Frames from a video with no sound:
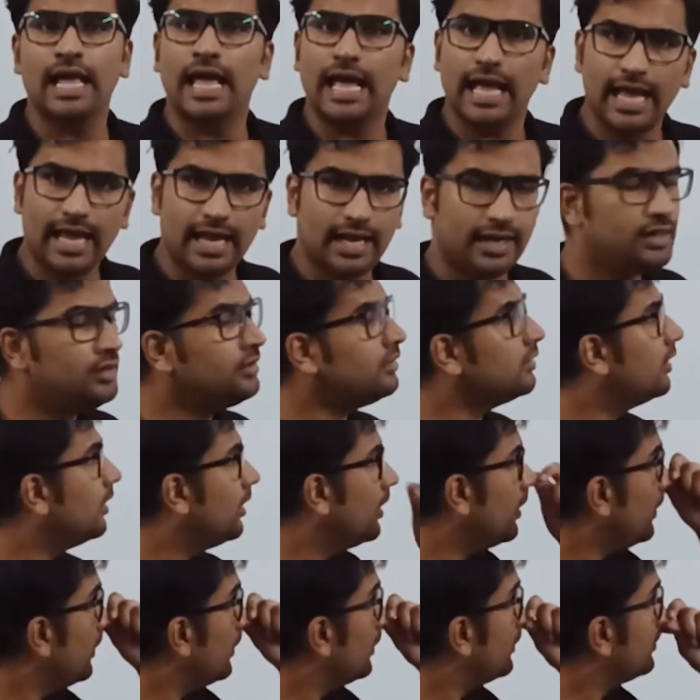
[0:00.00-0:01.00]

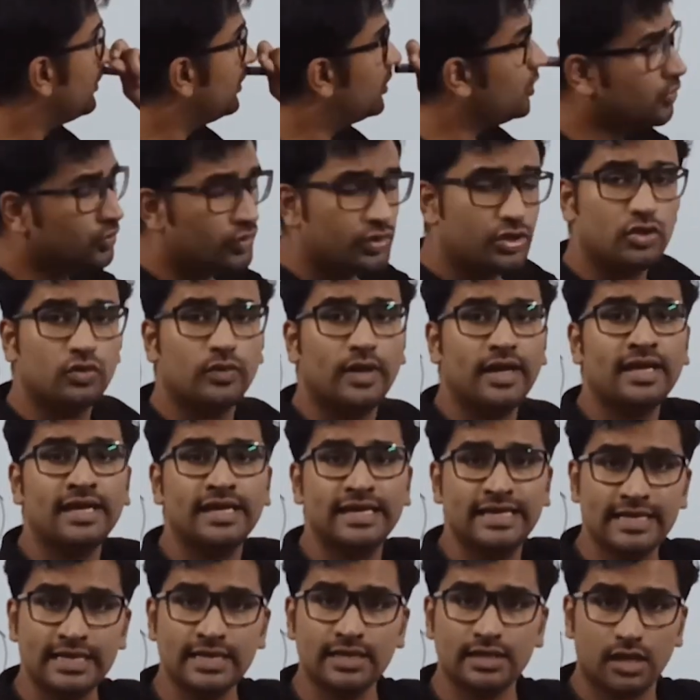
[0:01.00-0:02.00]
and due to a
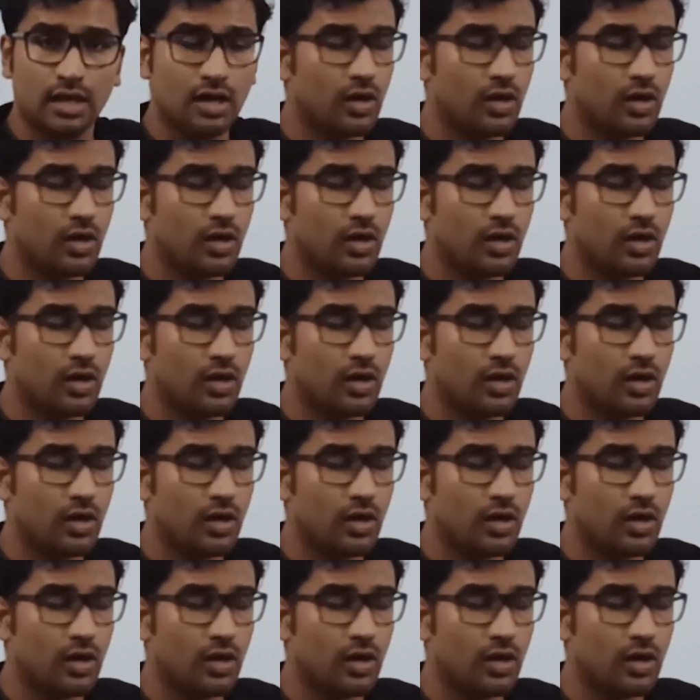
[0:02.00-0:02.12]
heat